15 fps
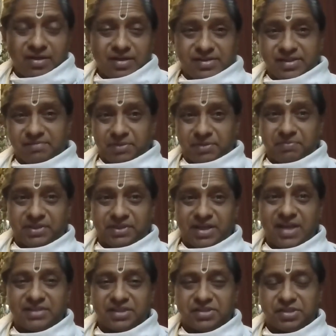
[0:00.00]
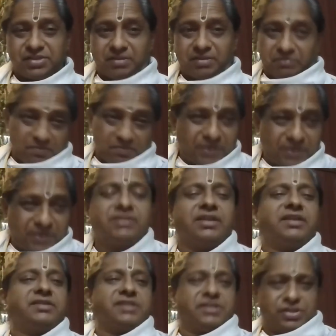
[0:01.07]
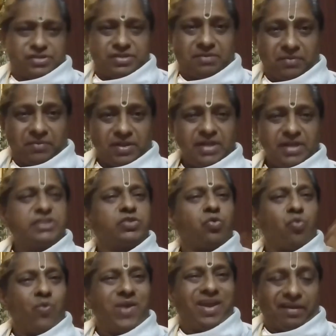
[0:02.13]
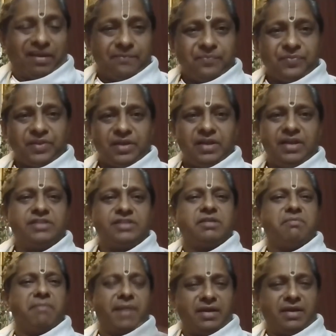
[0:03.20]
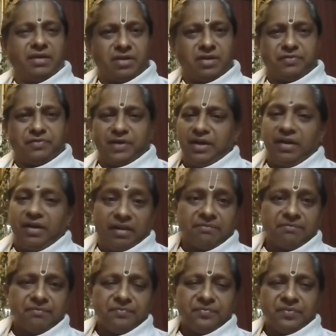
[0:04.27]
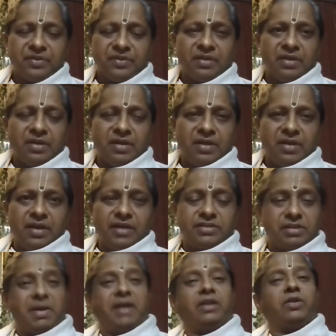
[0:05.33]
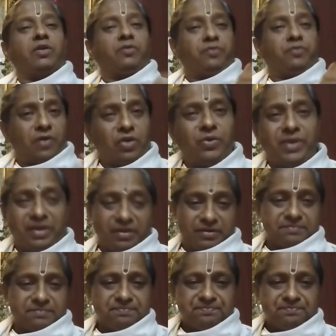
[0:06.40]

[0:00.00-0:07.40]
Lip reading: Sampradaya is a system, Paddhati is a system. It's a way It's a manner of rendering. It's a manner of following it.